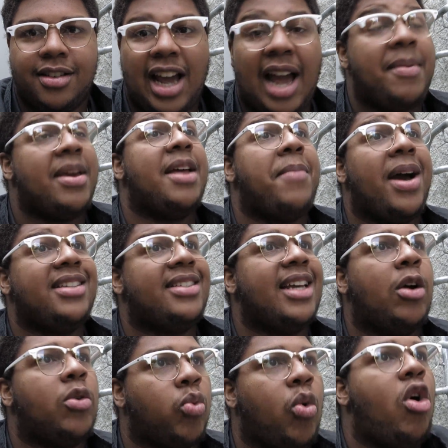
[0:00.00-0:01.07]
I mean, it might
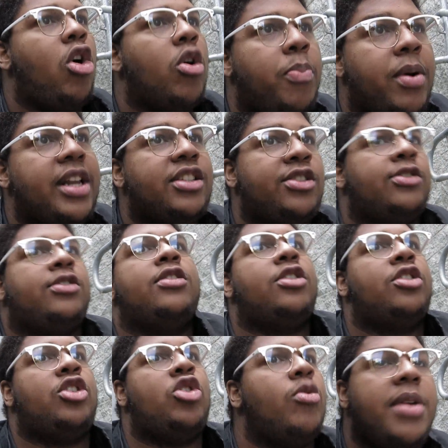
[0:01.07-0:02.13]
sound wrong, but it's
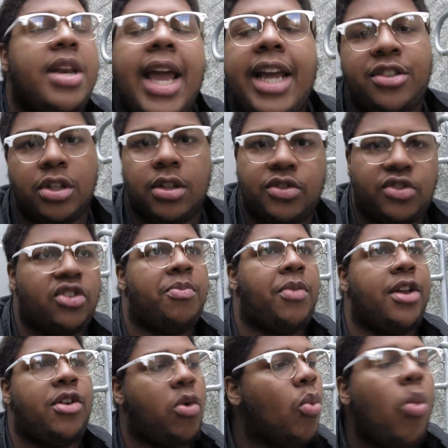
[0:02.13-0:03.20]
human nature. It's something
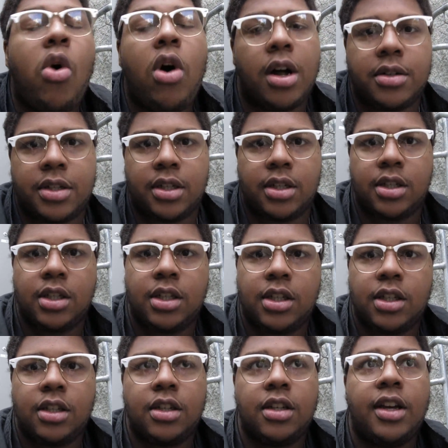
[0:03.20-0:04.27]
I don't want.
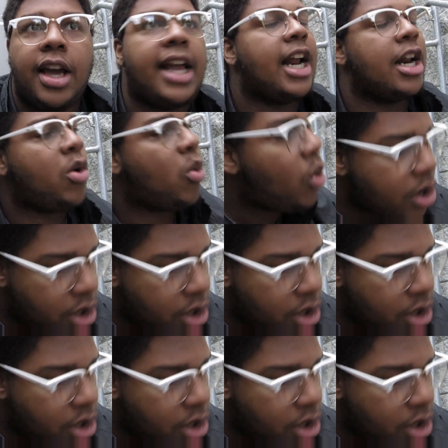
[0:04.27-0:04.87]
And I don't want